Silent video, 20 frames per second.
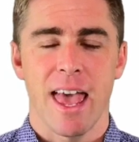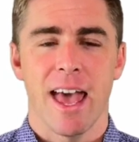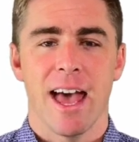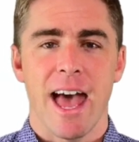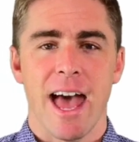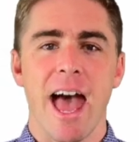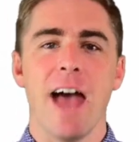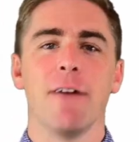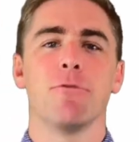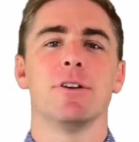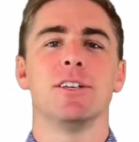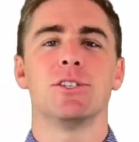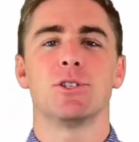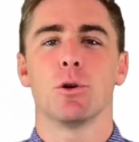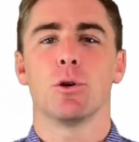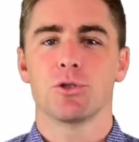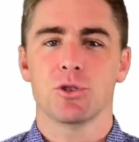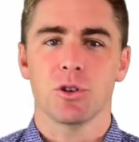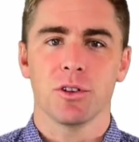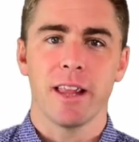Every
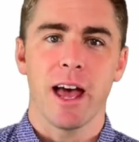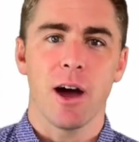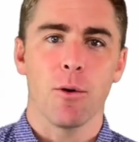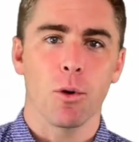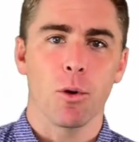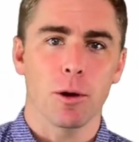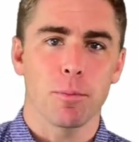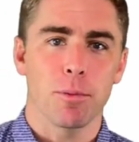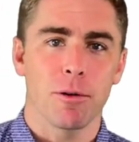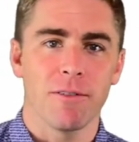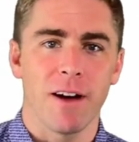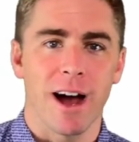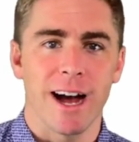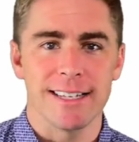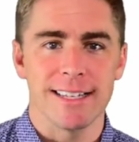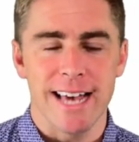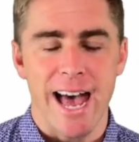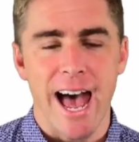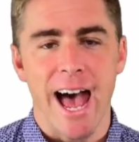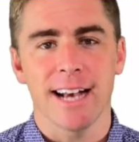social network
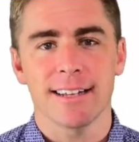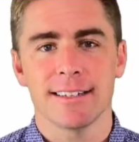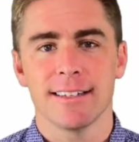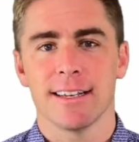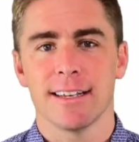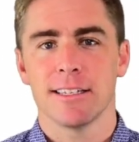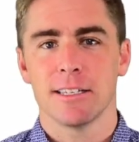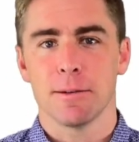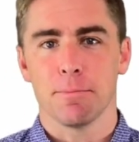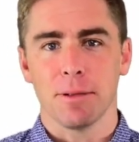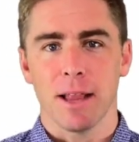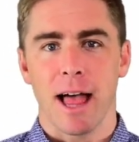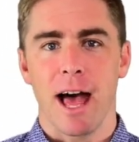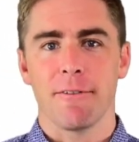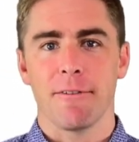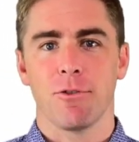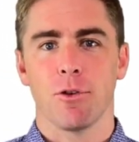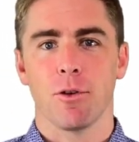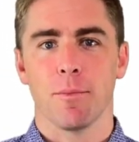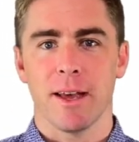provides access to
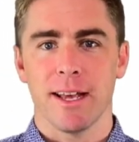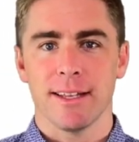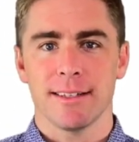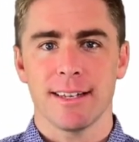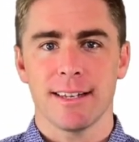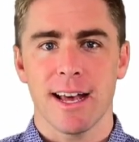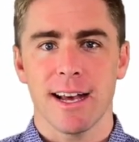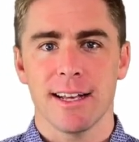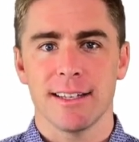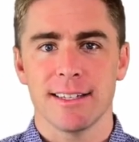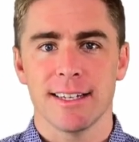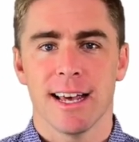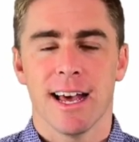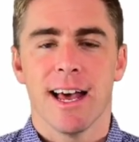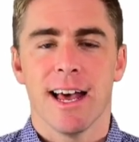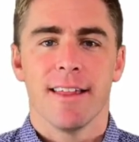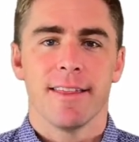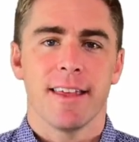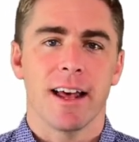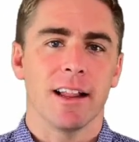platform insights
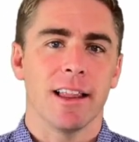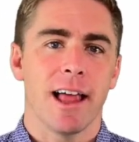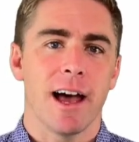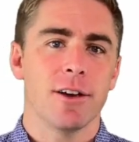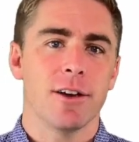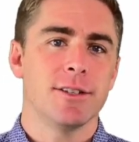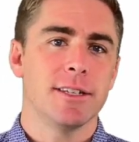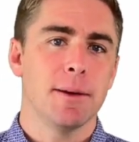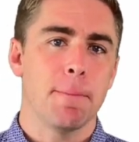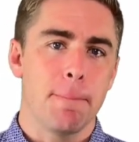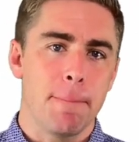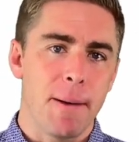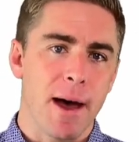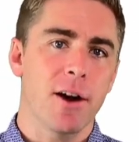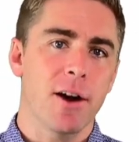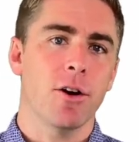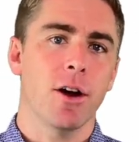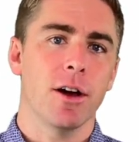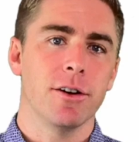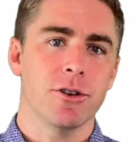that allow you to
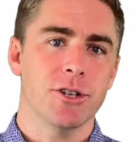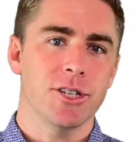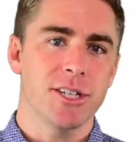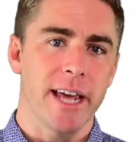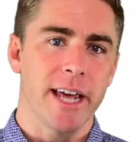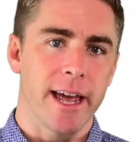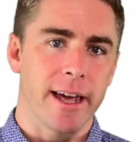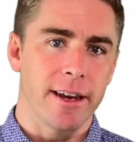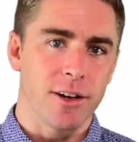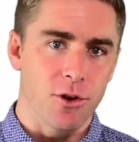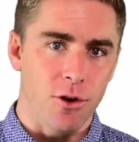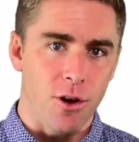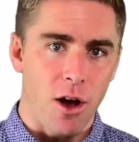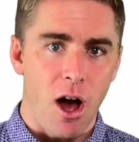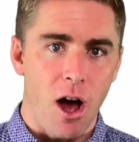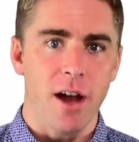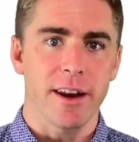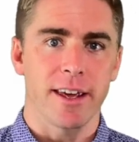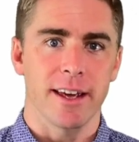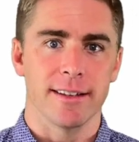better understand your
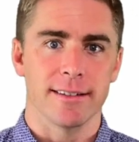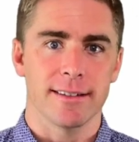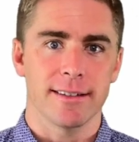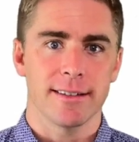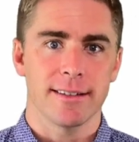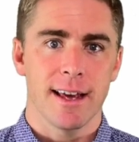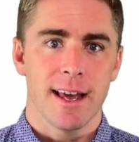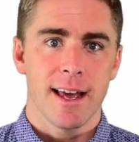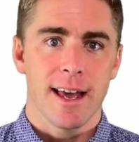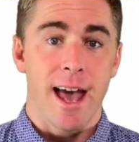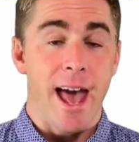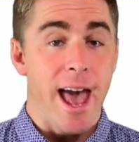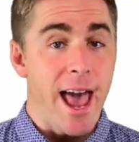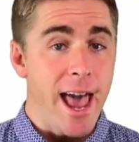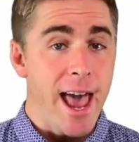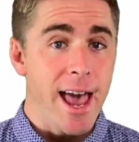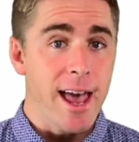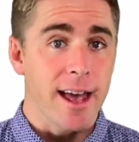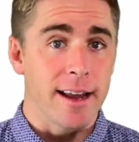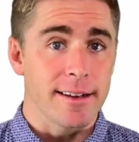audience
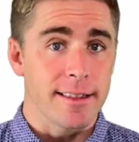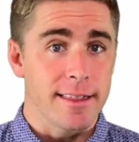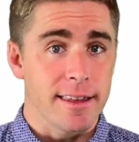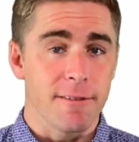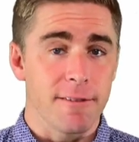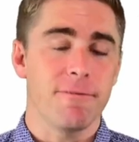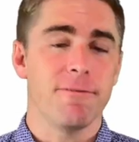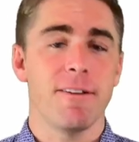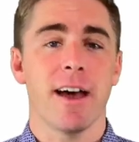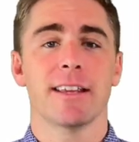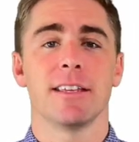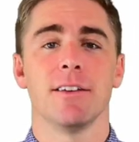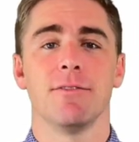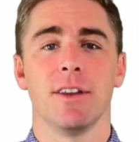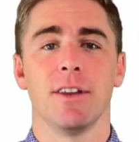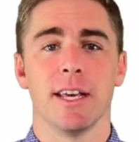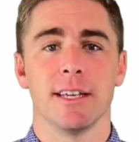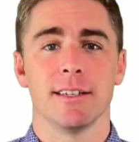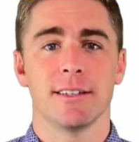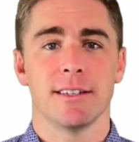and the
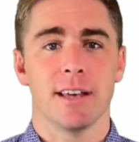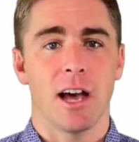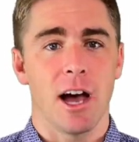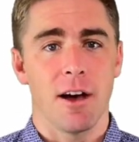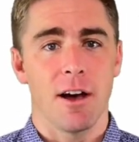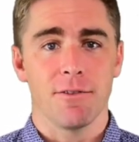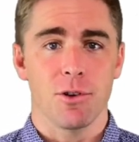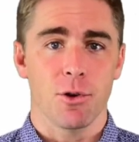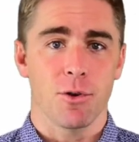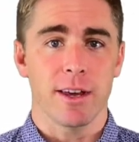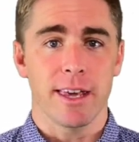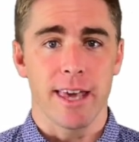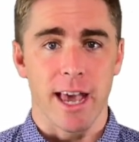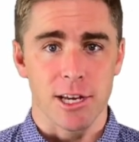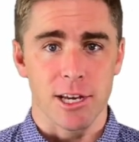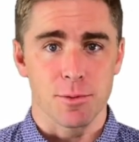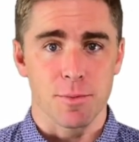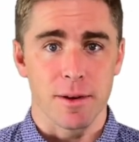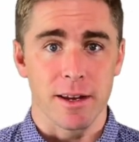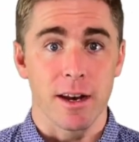effectiveness of your
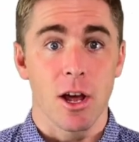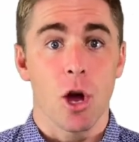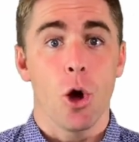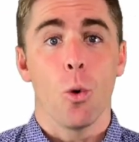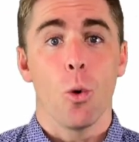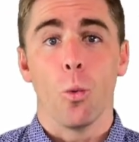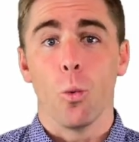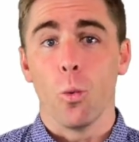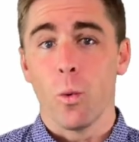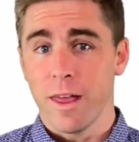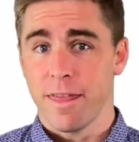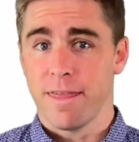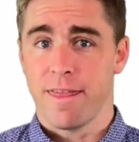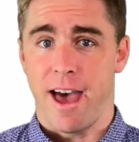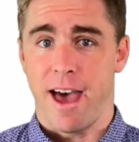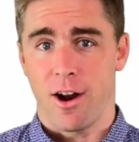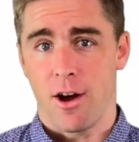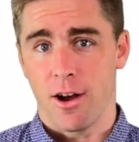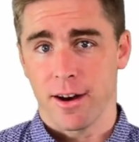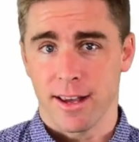engagement with
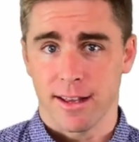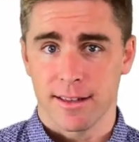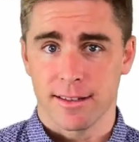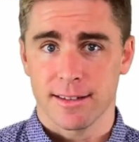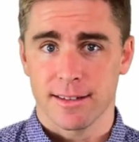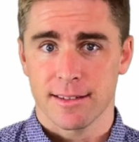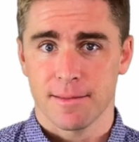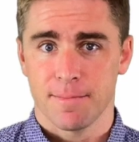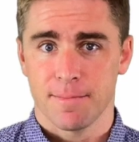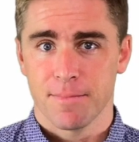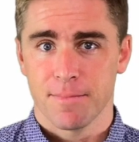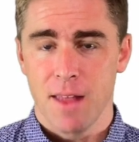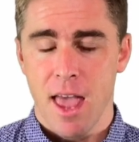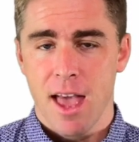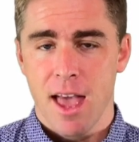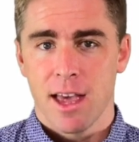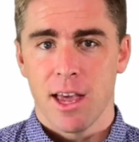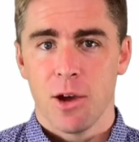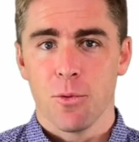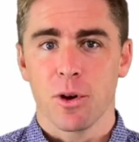that audience.
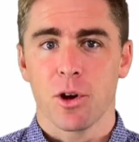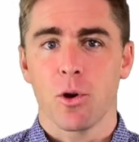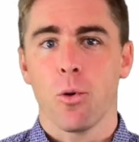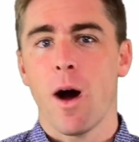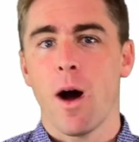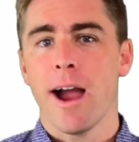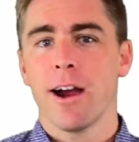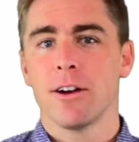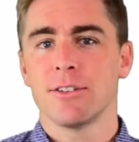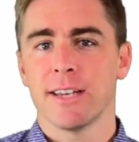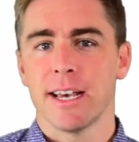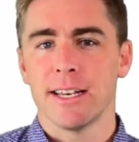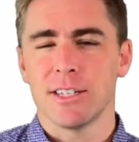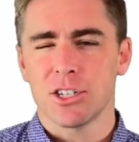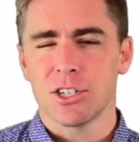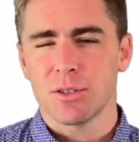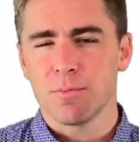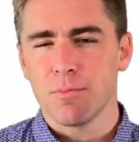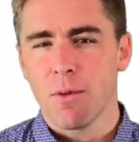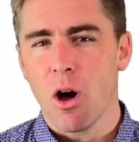It requires a
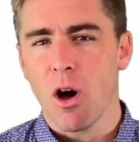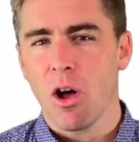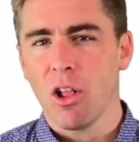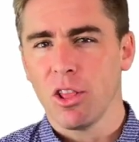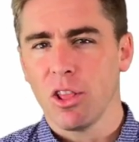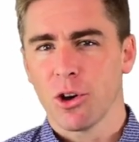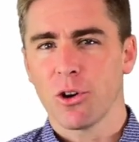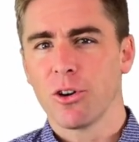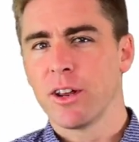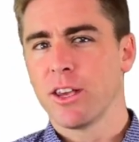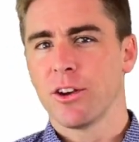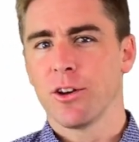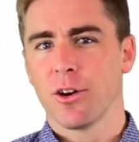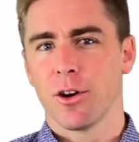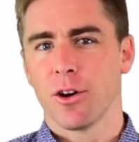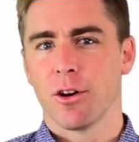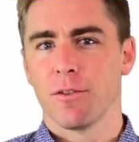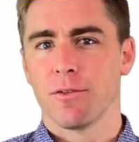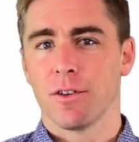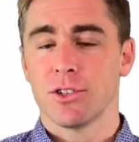small learning
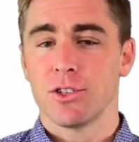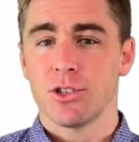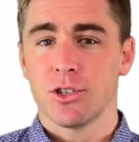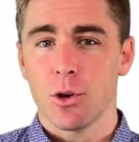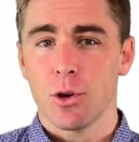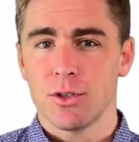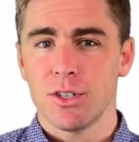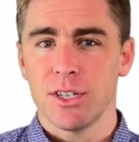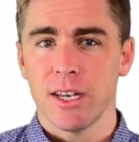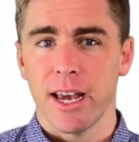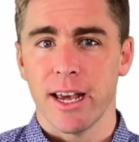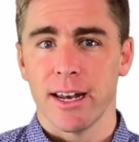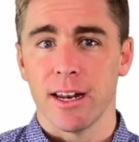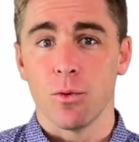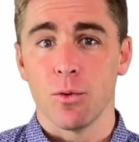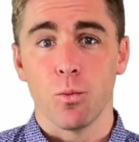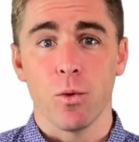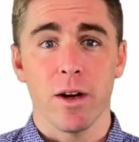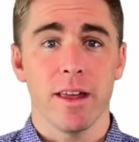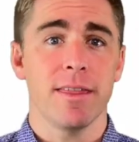curve
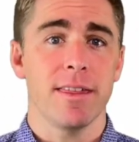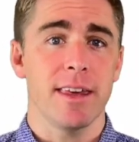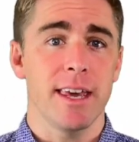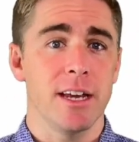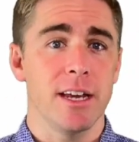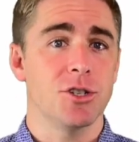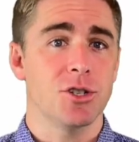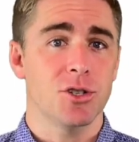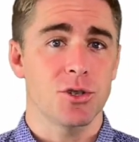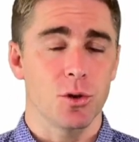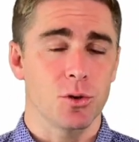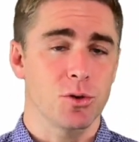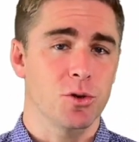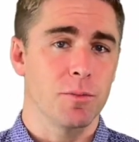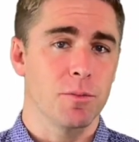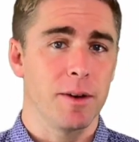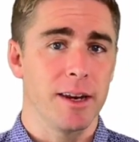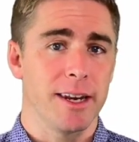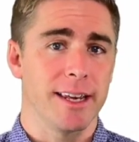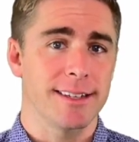associated with each
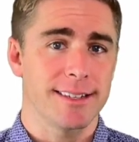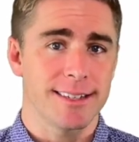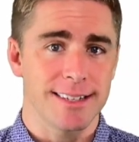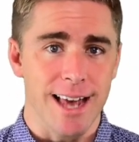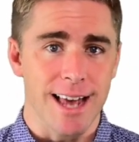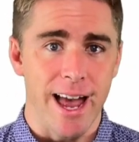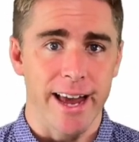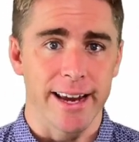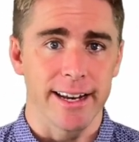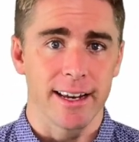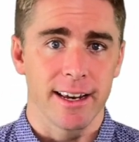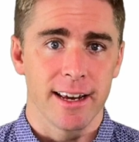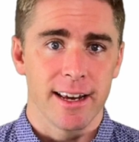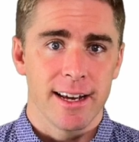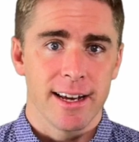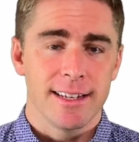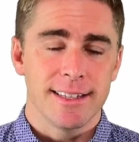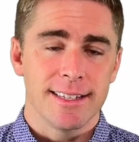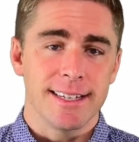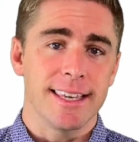social media site
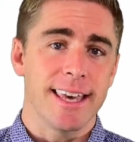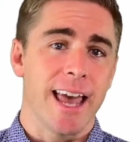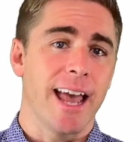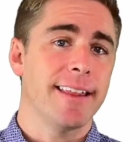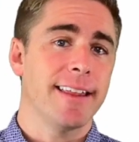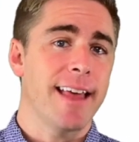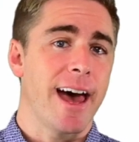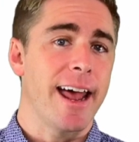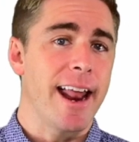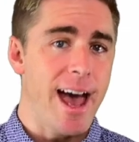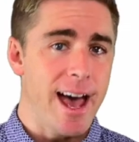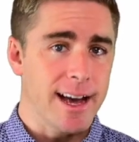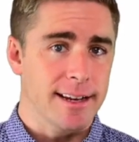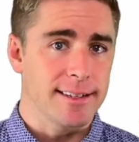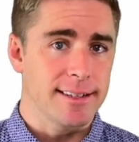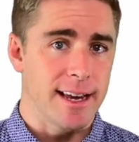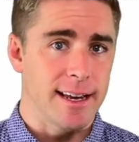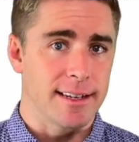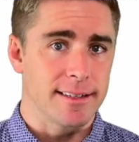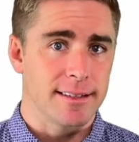to gain that
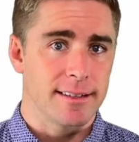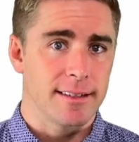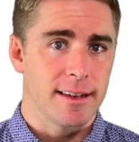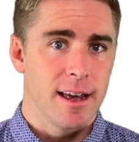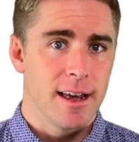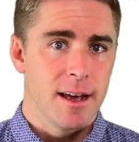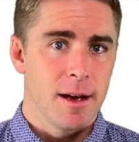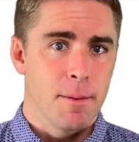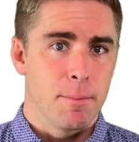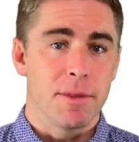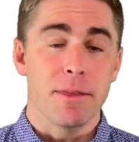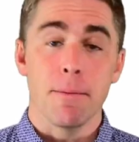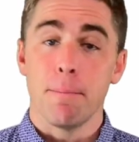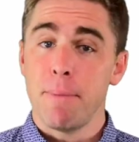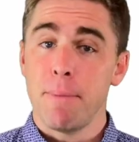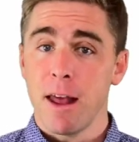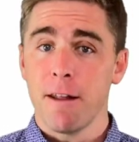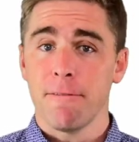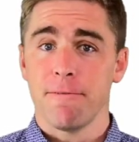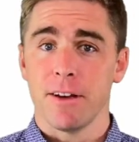access, but the
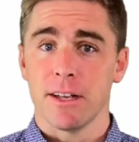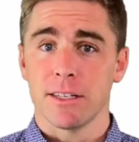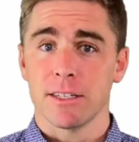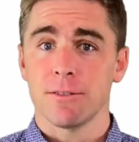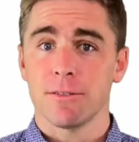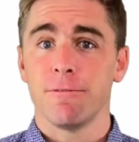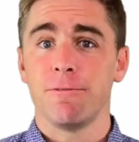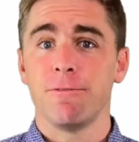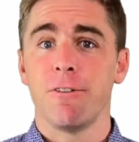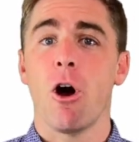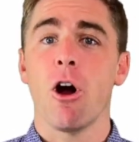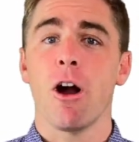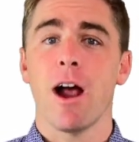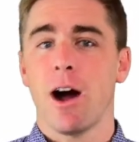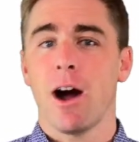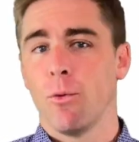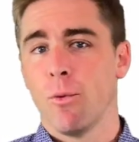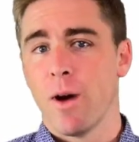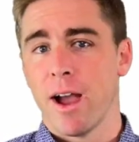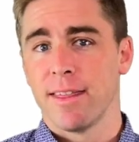benefits far
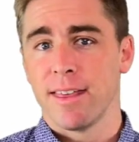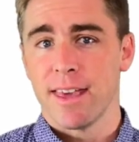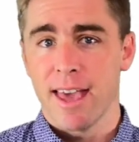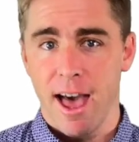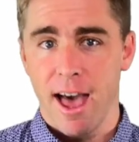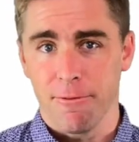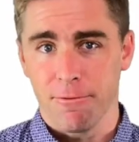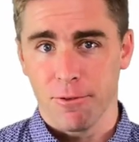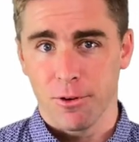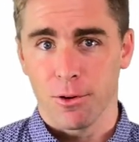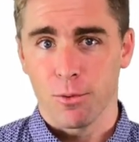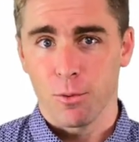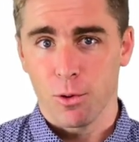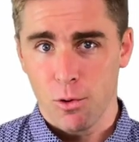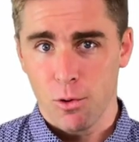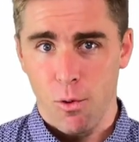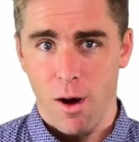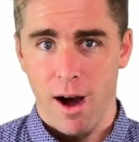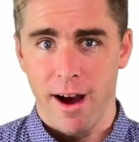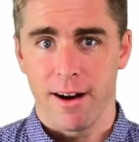outweigh the effort
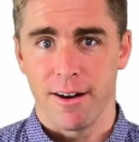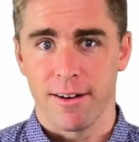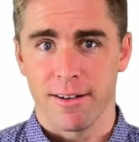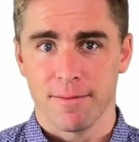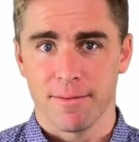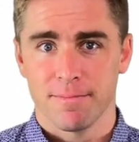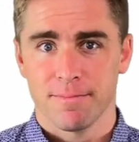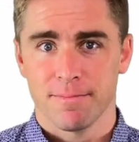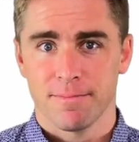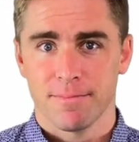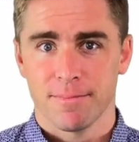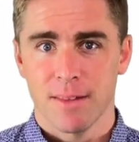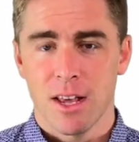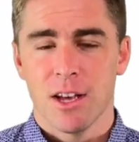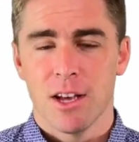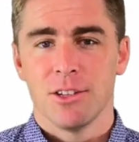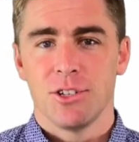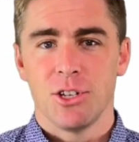required. To